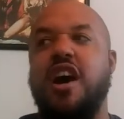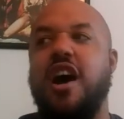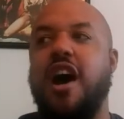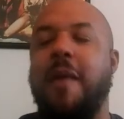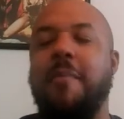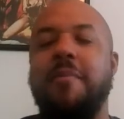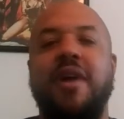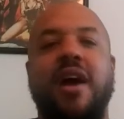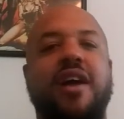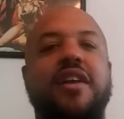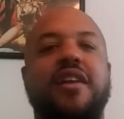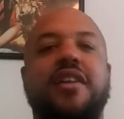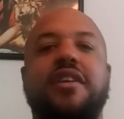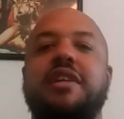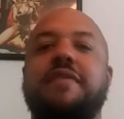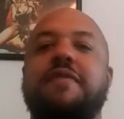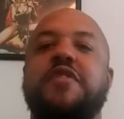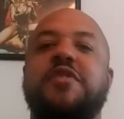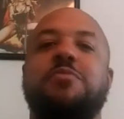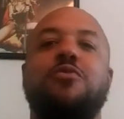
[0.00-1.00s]
I'm not gonna
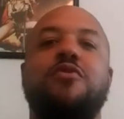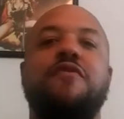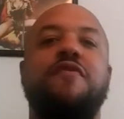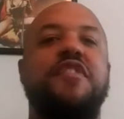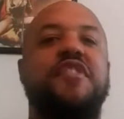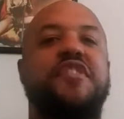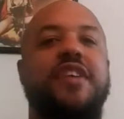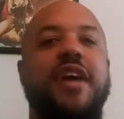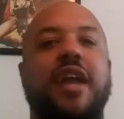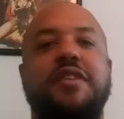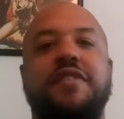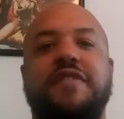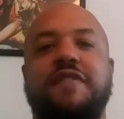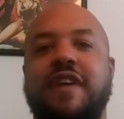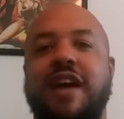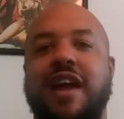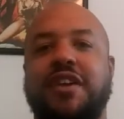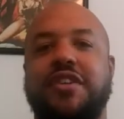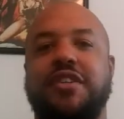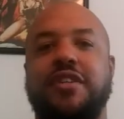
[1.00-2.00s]
give this movie the
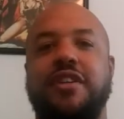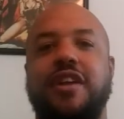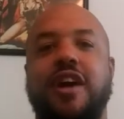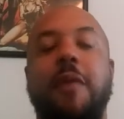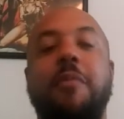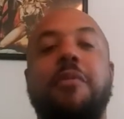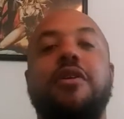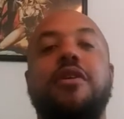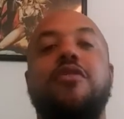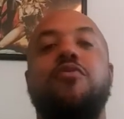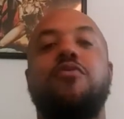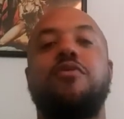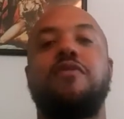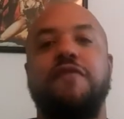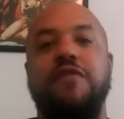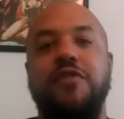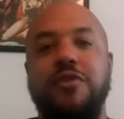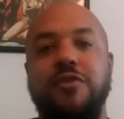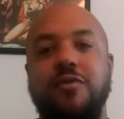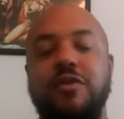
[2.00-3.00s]
satisfaction. I'm gonna
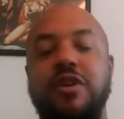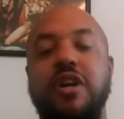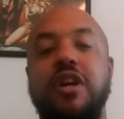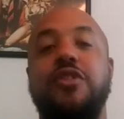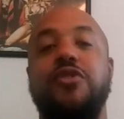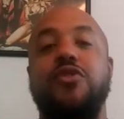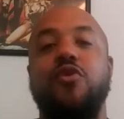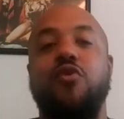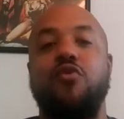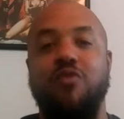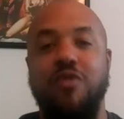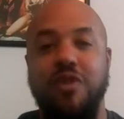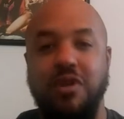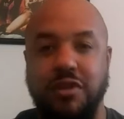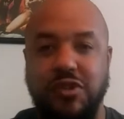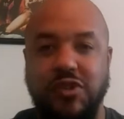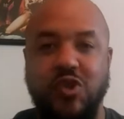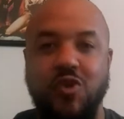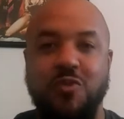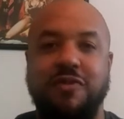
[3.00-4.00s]
review the real
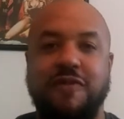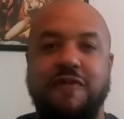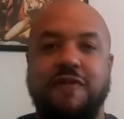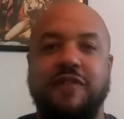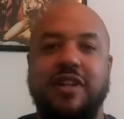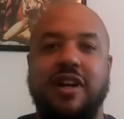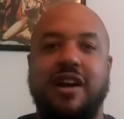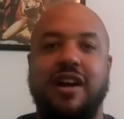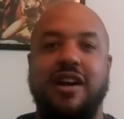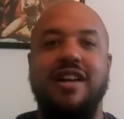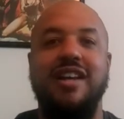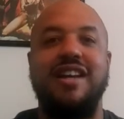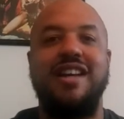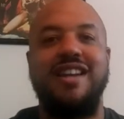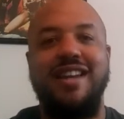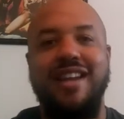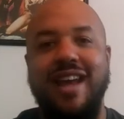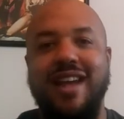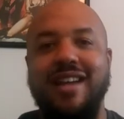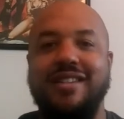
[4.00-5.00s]
Superfly,
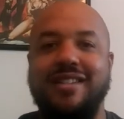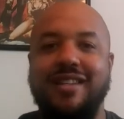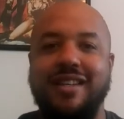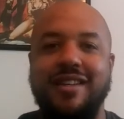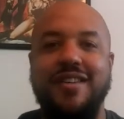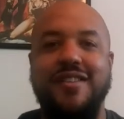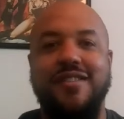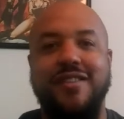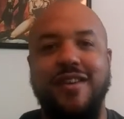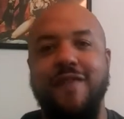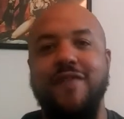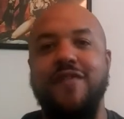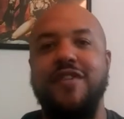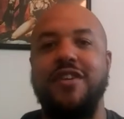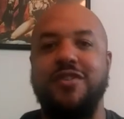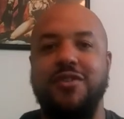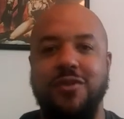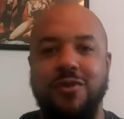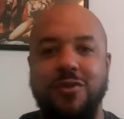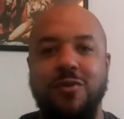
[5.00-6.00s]

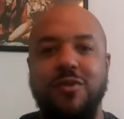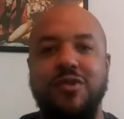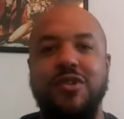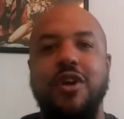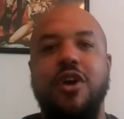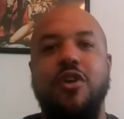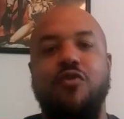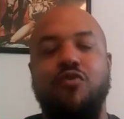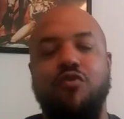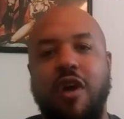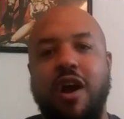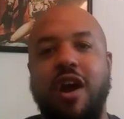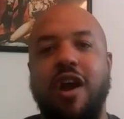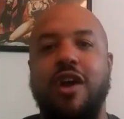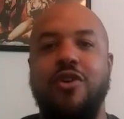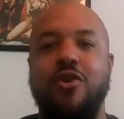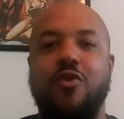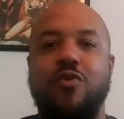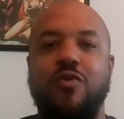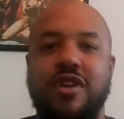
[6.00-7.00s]
1972's
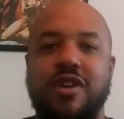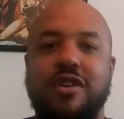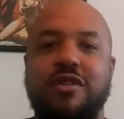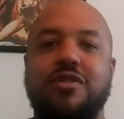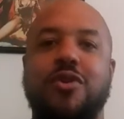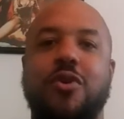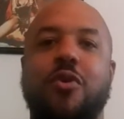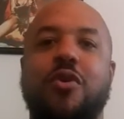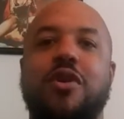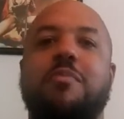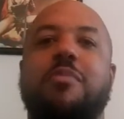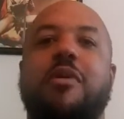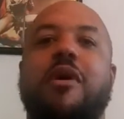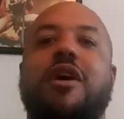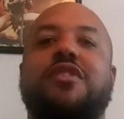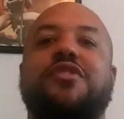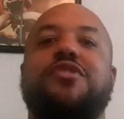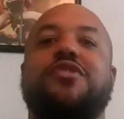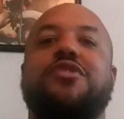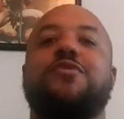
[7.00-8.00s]
Ron O'Neill, Gordon
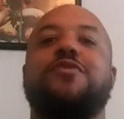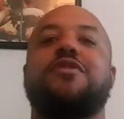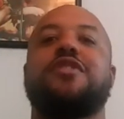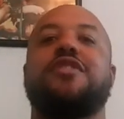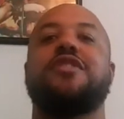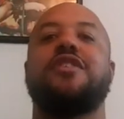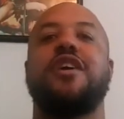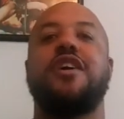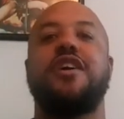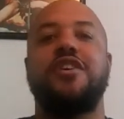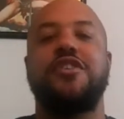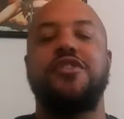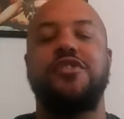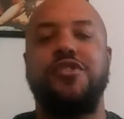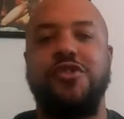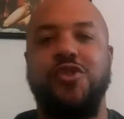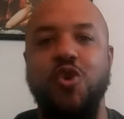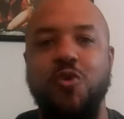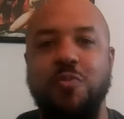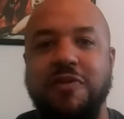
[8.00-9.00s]
Parks Jr.,
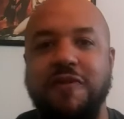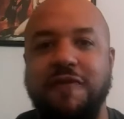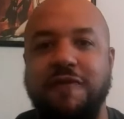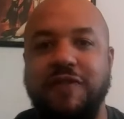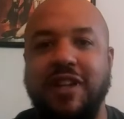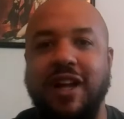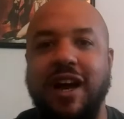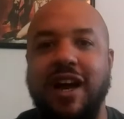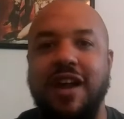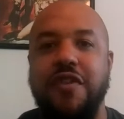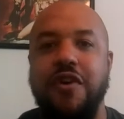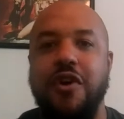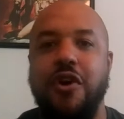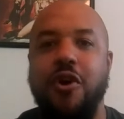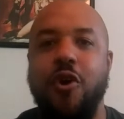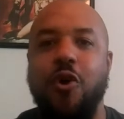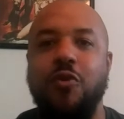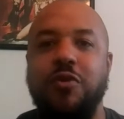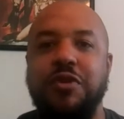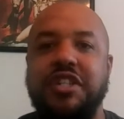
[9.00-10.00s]
Superfly, the
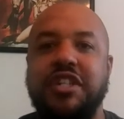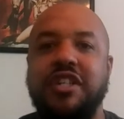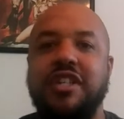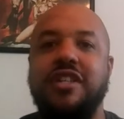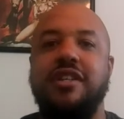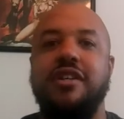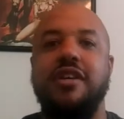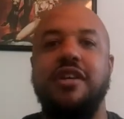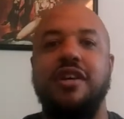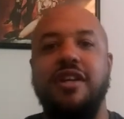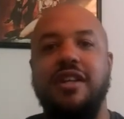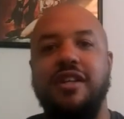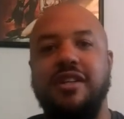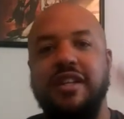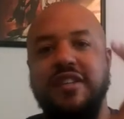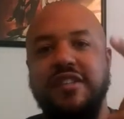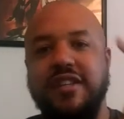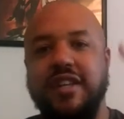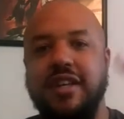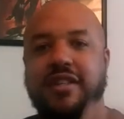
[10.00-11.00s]
OG.
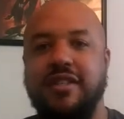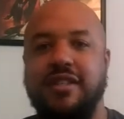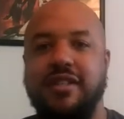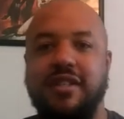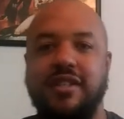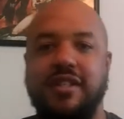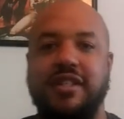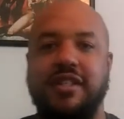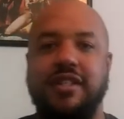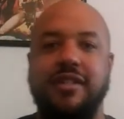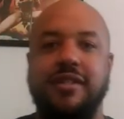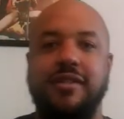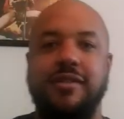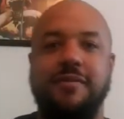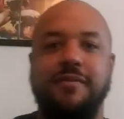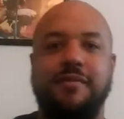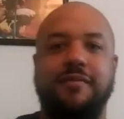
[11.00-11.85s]
Let's get into this shit.